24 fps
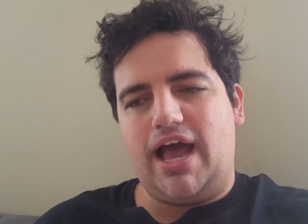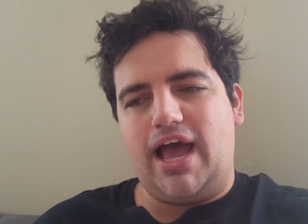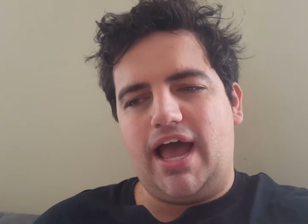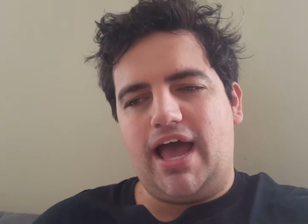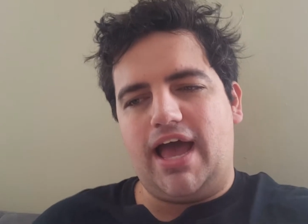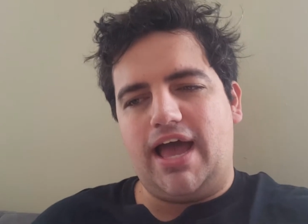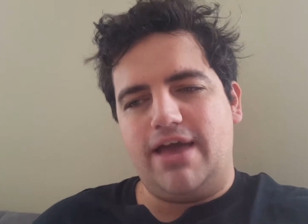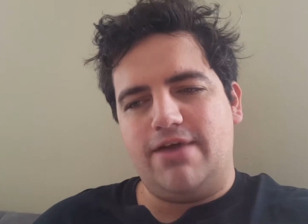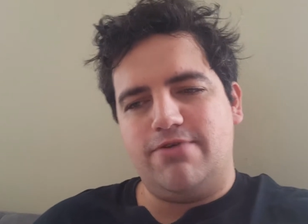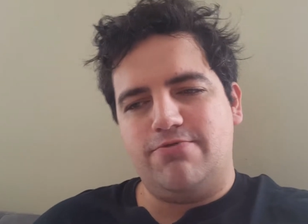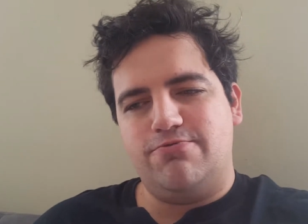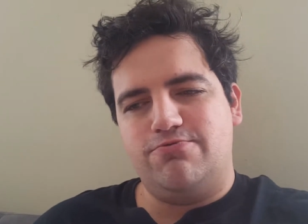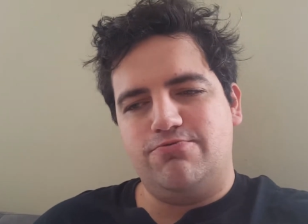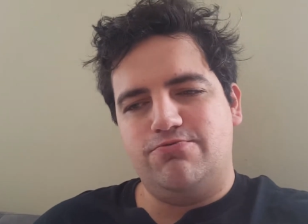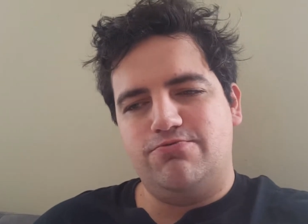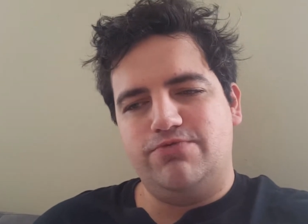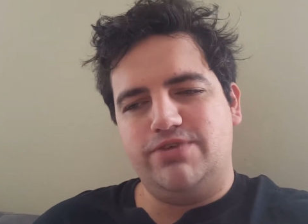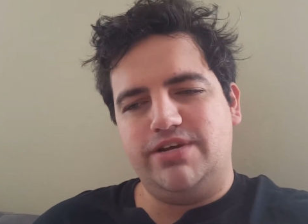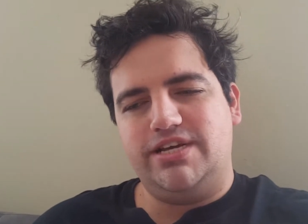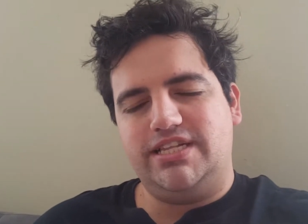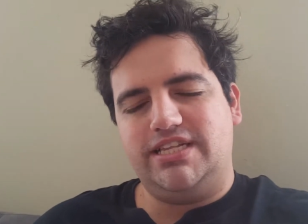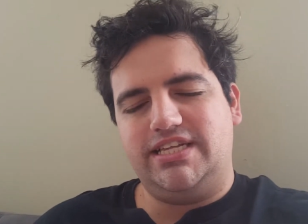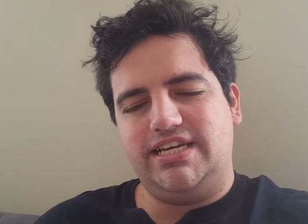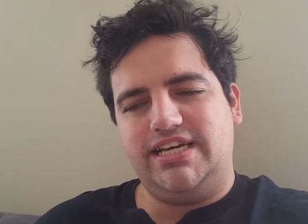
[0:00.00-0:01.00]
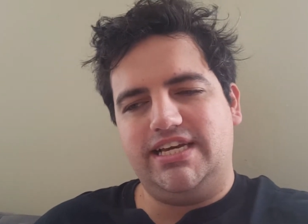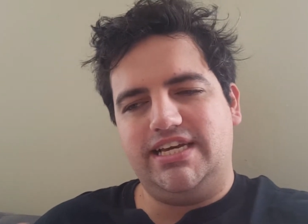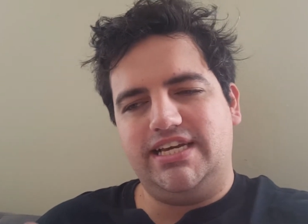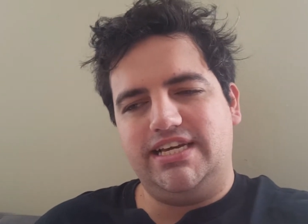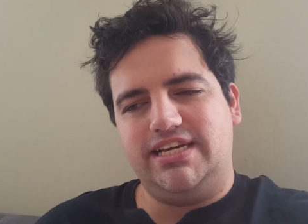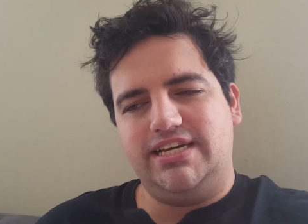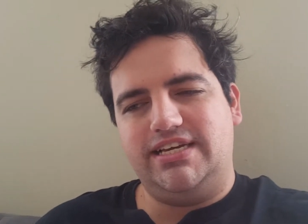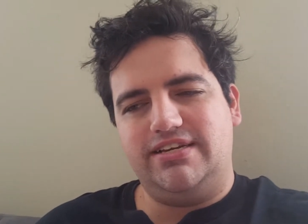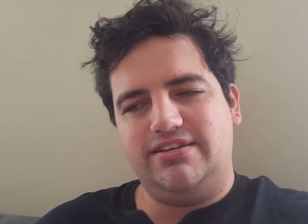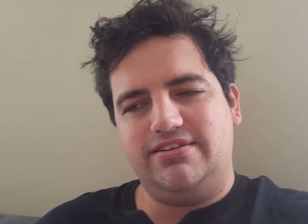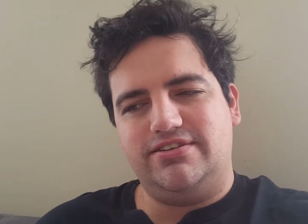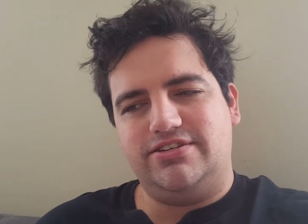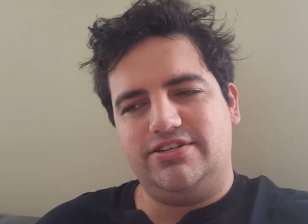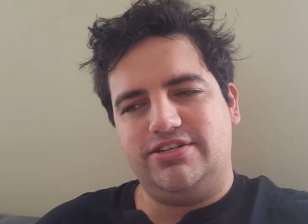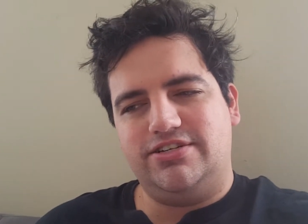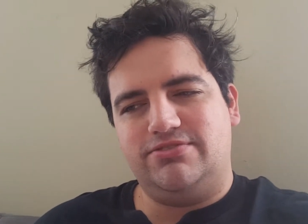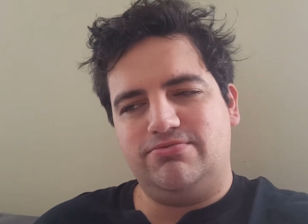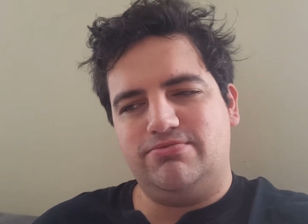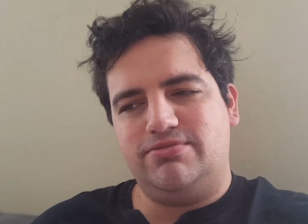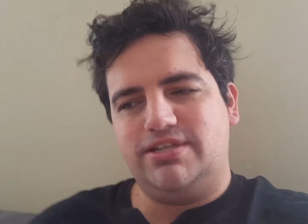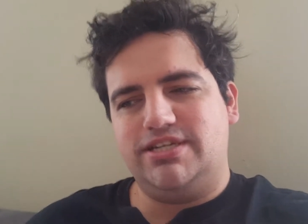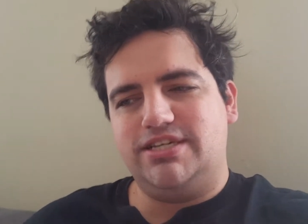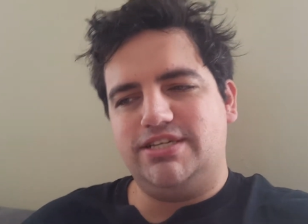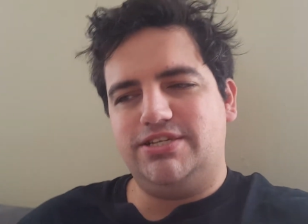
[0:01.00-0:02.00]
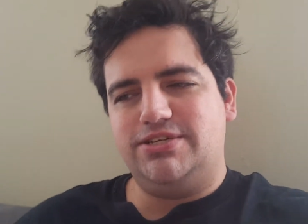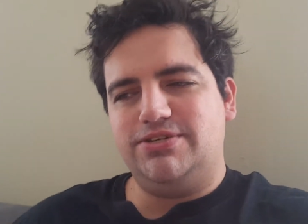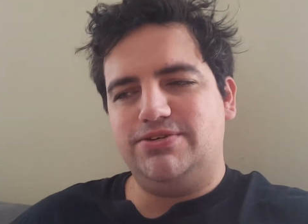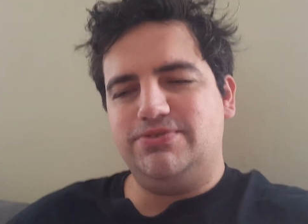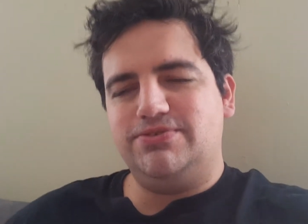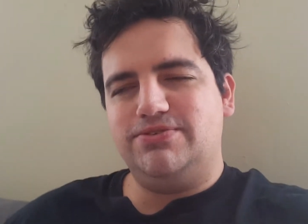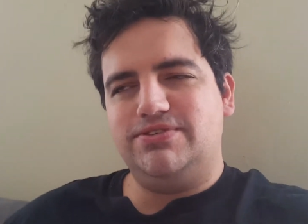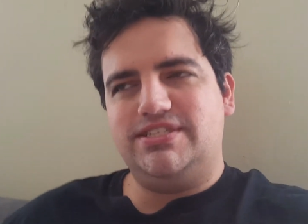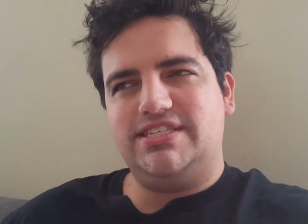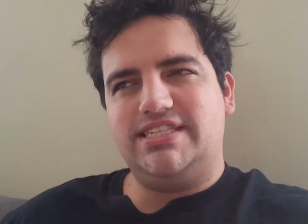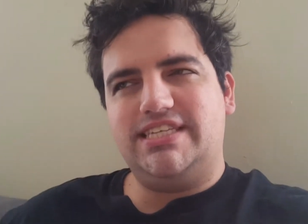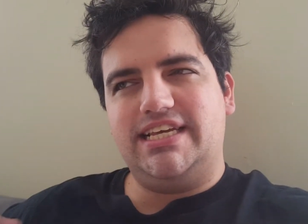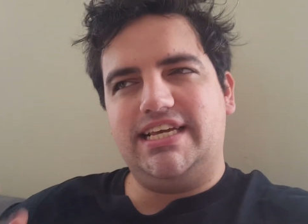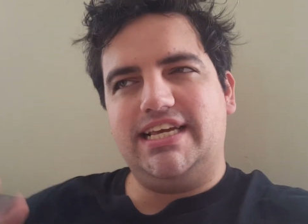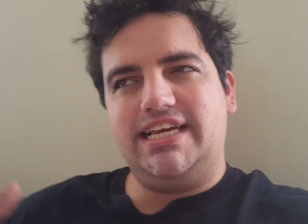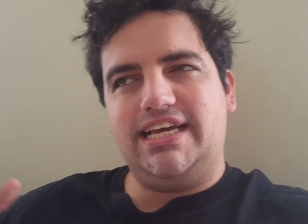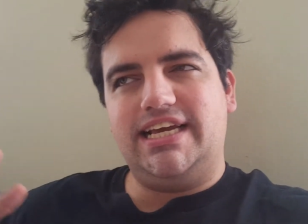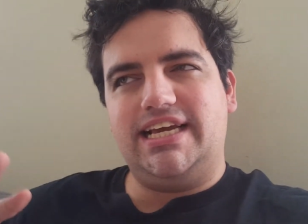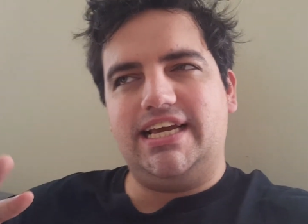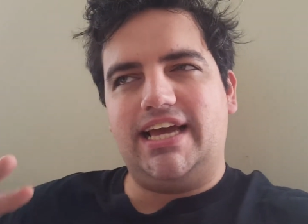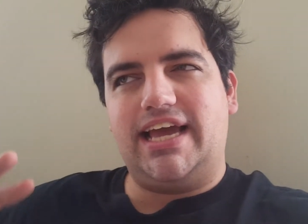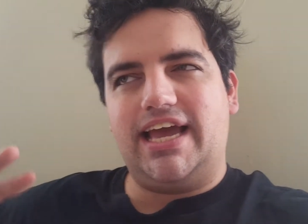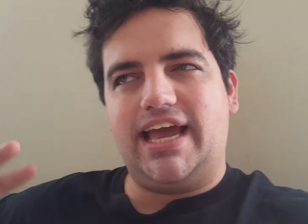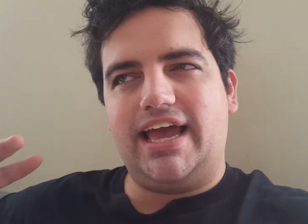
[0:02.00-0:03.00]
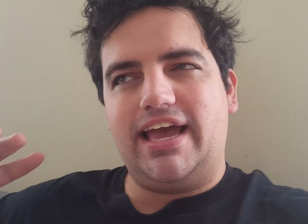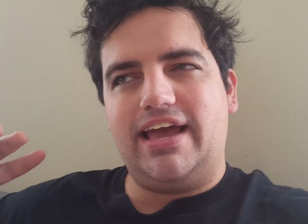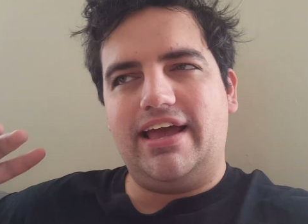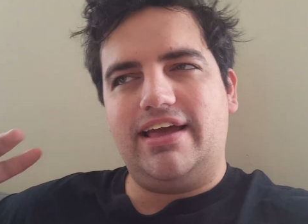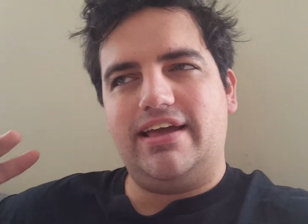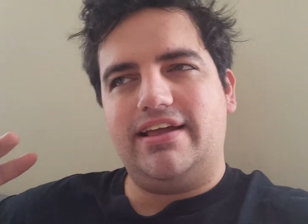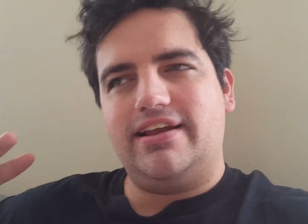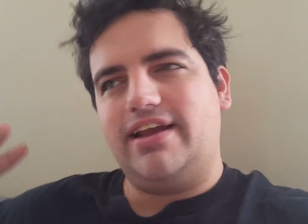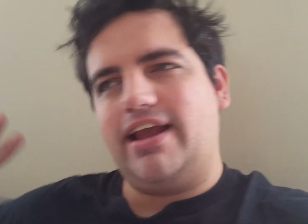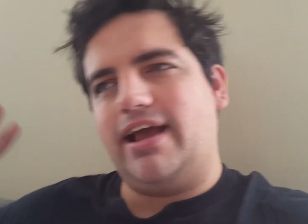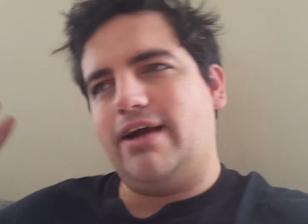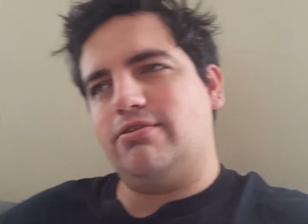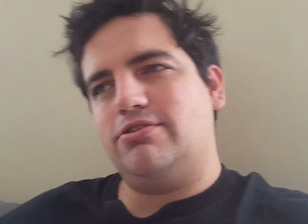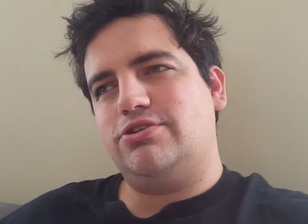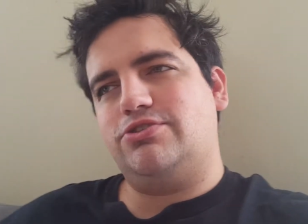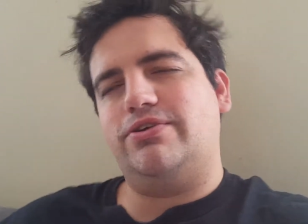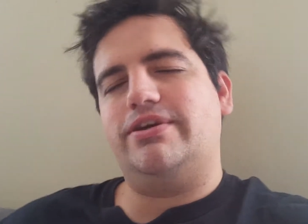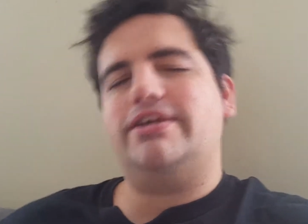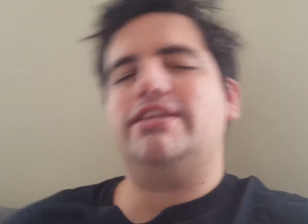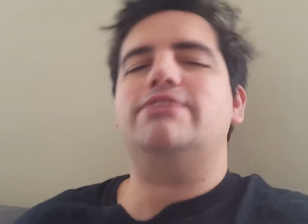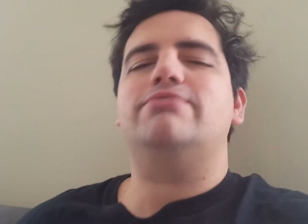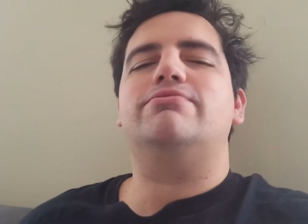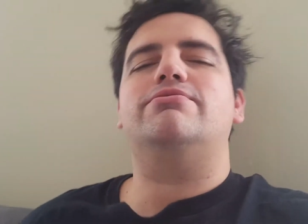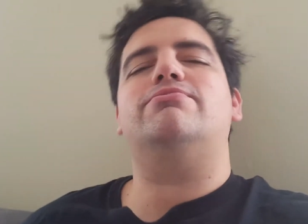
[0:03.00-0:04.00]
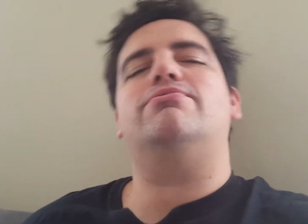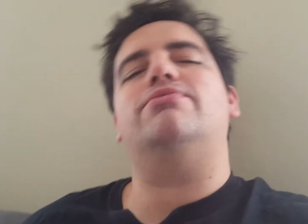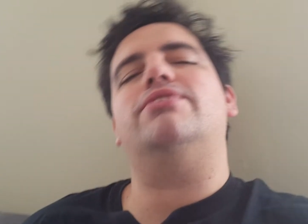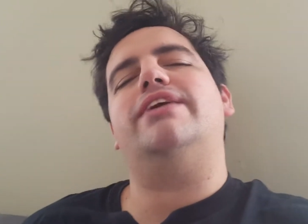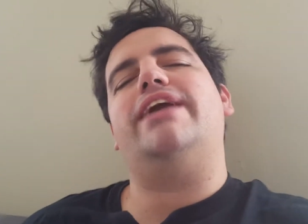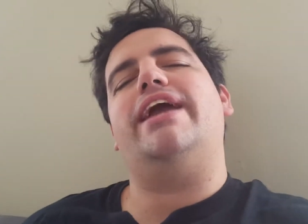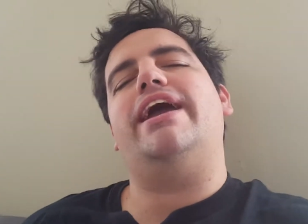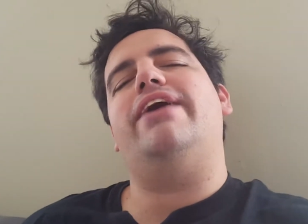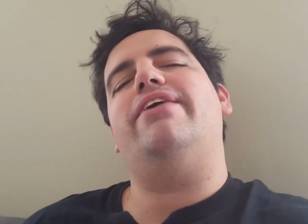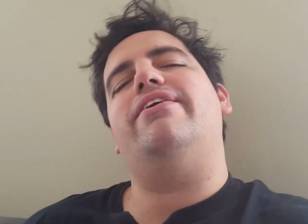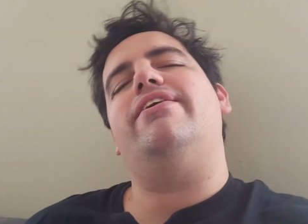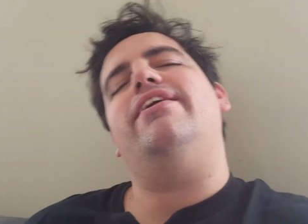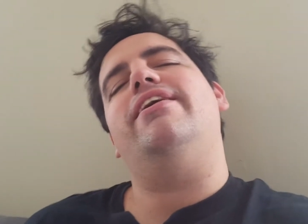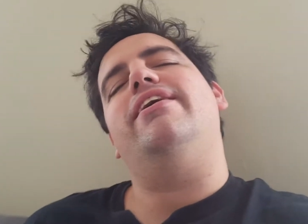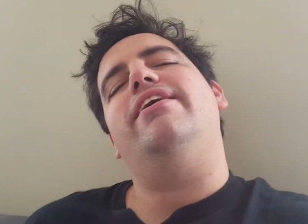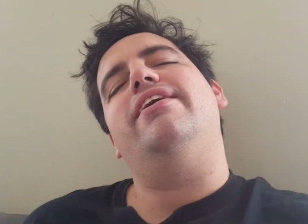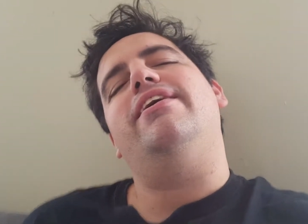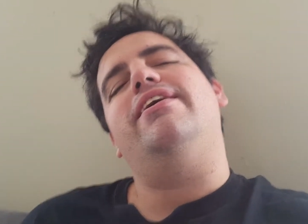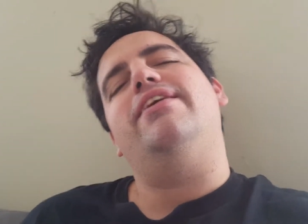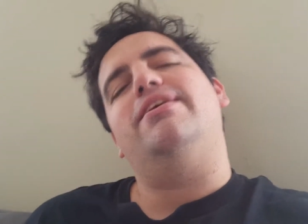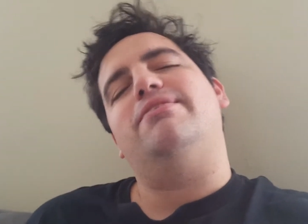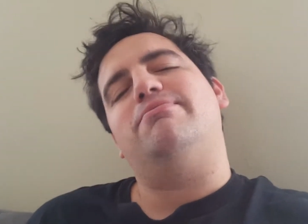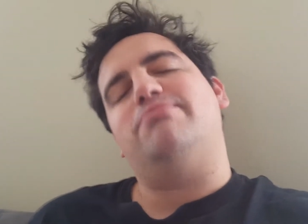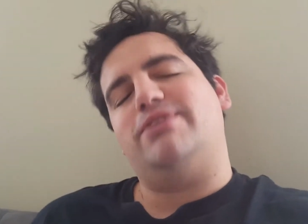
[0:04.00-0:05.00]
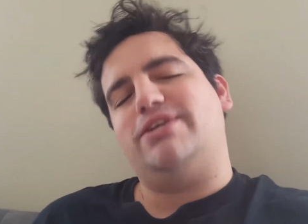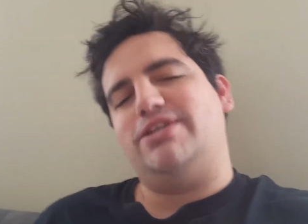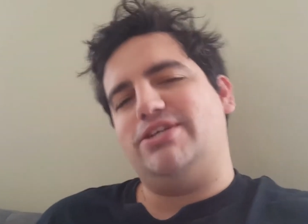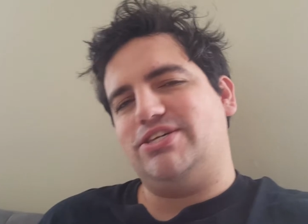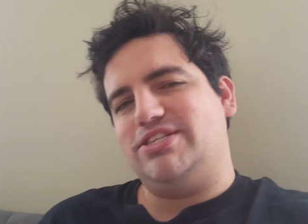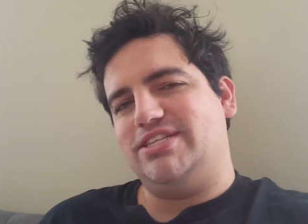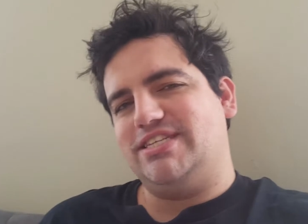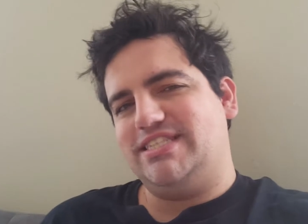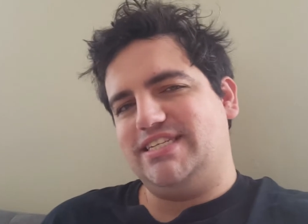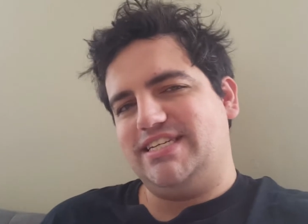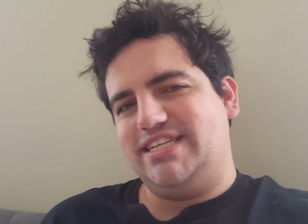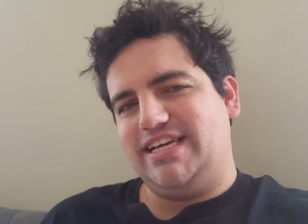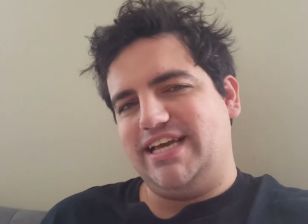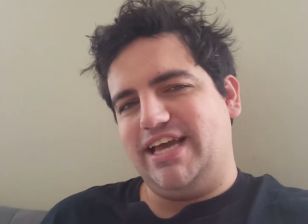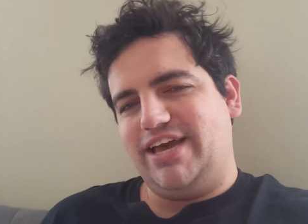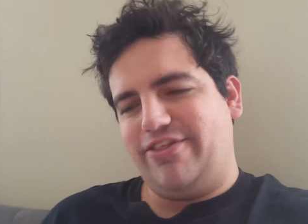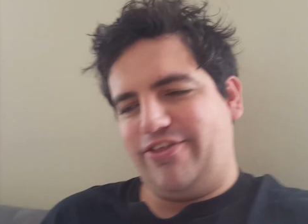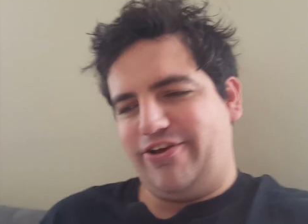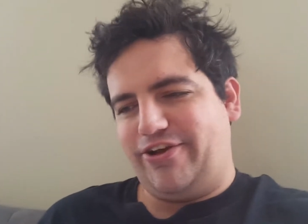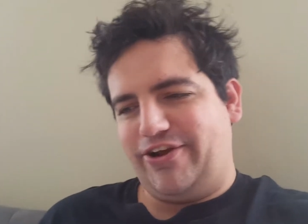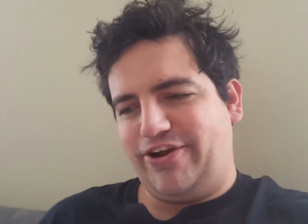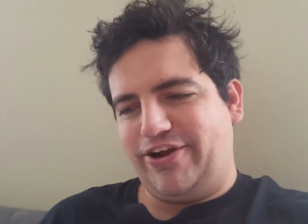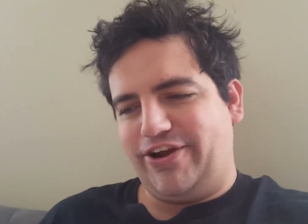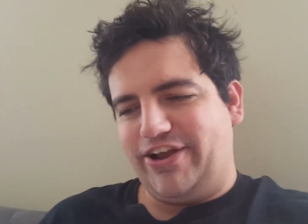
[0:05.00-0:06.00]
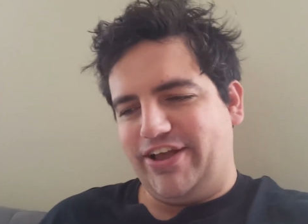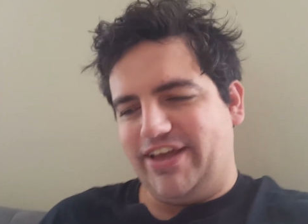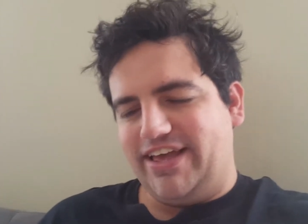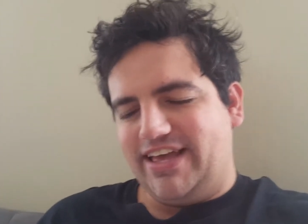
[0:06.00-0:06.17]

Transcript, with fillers: I really just wanted to see how a trailer would work out, bringing all these together.